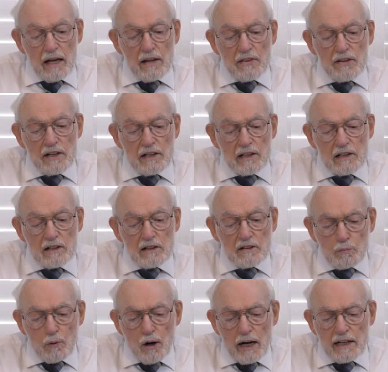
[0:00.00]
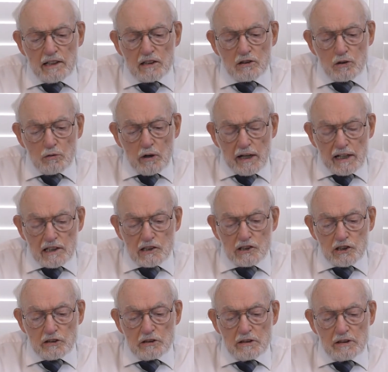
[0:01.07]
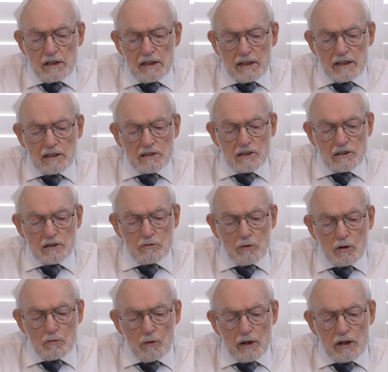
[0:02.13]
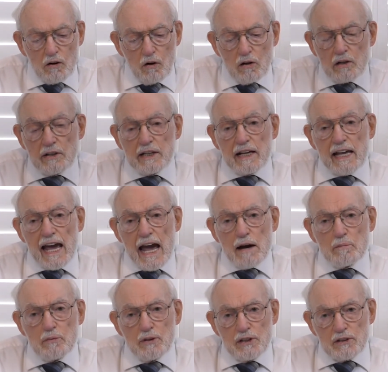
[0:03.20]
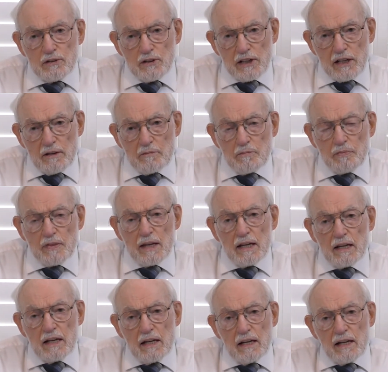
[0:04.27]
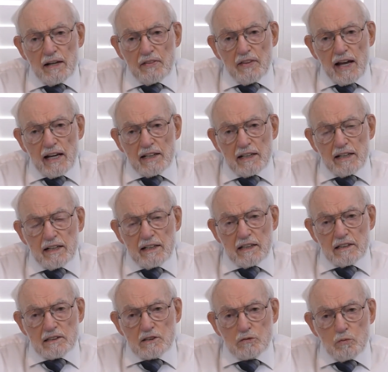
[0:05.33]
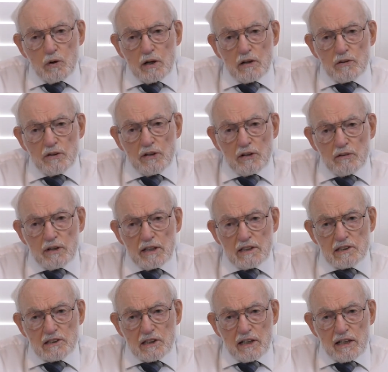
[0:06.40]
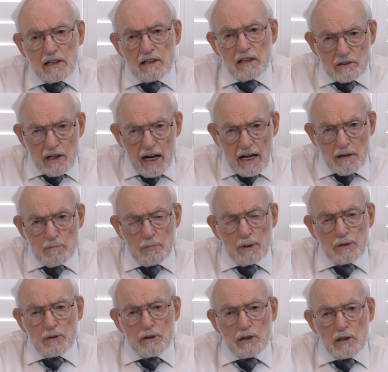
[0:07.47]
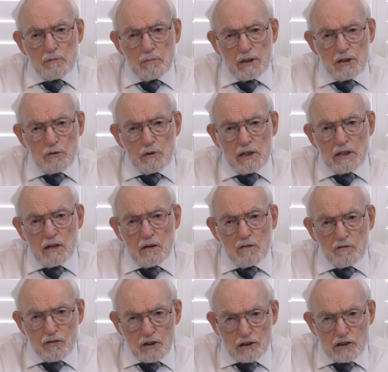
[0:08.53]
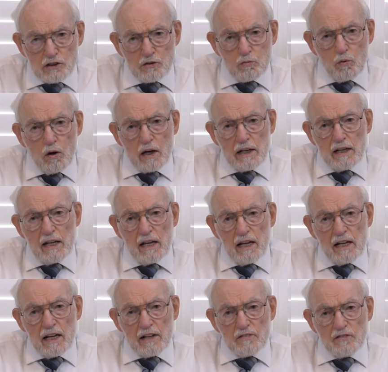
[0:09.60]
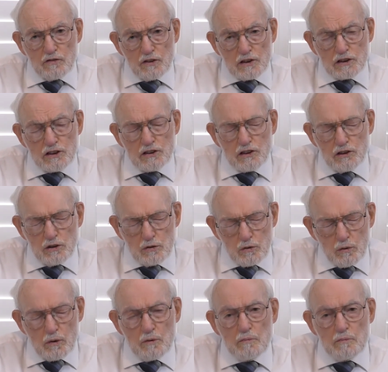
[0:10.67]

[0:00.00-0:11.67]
The prior creation is what we call the gap theory. That is where there is a time period between verses 1 and verse 2.